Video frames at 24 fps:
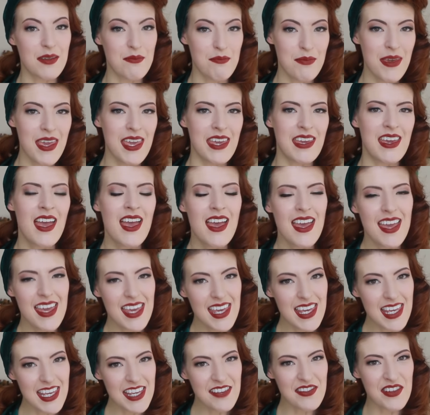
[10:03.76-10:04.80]
can be,
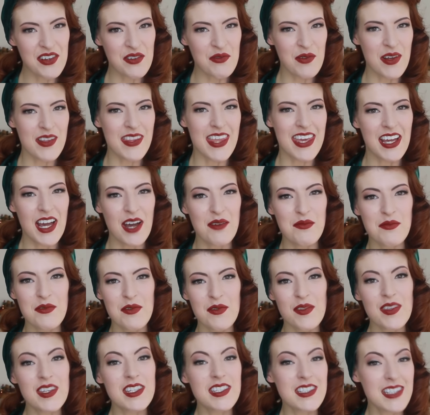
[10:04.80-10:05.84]
even when they come
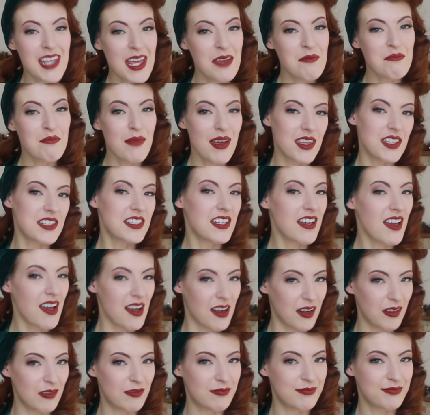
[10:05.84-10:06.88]
from the same mother
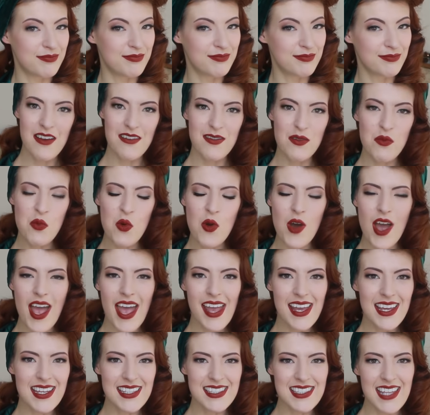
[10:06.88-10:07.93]
tongue. For more
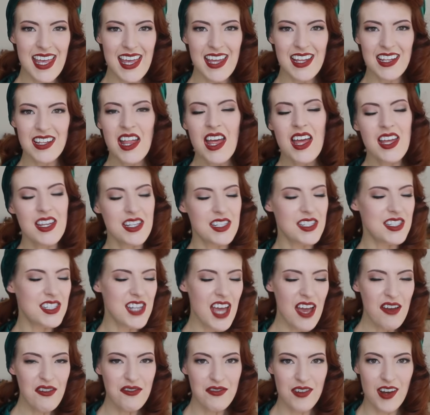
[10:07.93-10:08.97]
ASL,
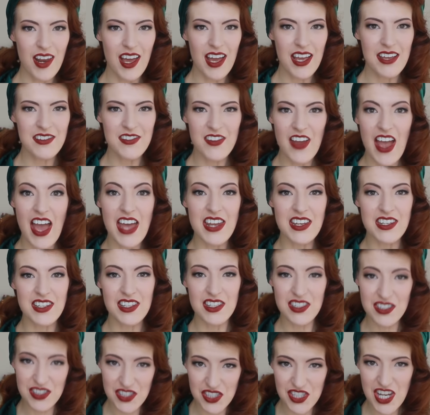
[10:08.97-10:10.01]
deaf life, and
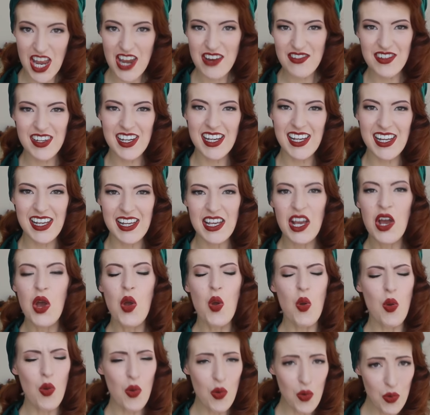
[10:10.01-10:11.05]
generally
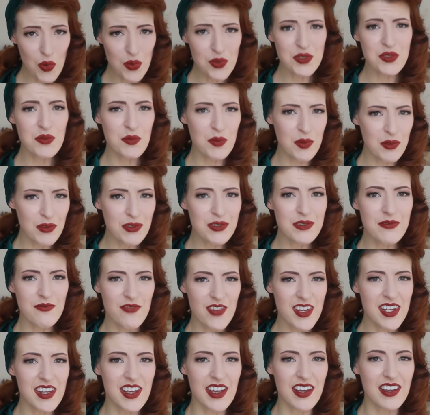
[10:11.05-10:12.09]
awesome
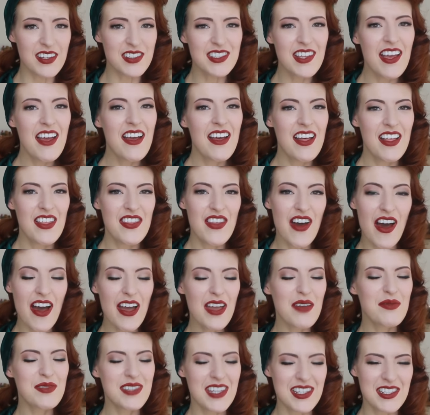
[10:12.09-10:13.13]
videos that
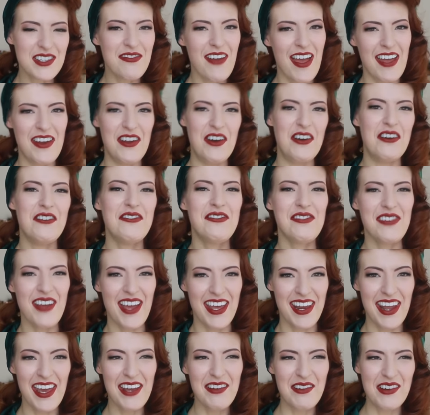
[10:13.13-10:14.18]
I am such a fan of
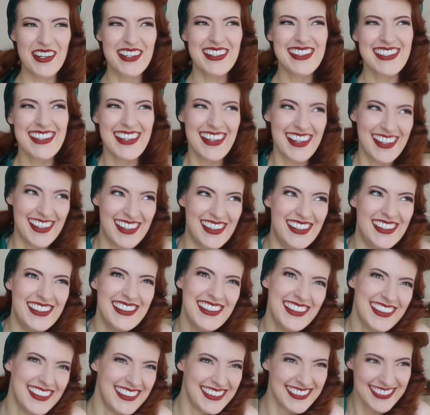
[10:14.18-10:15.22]
and I watch a
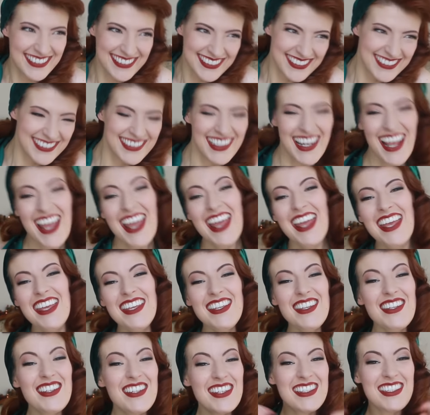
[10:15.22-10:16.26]
lot,
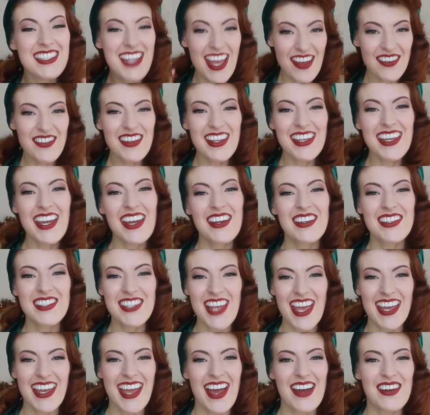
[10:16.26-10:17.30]
you should definitely go and
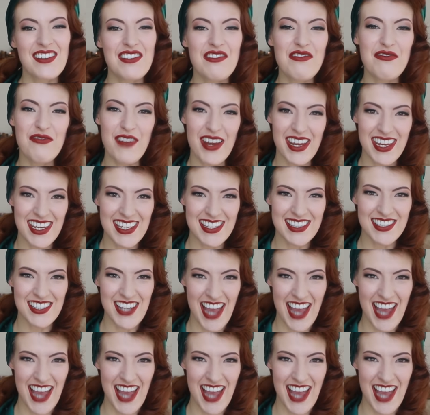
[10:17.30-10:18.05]
check out Rikki's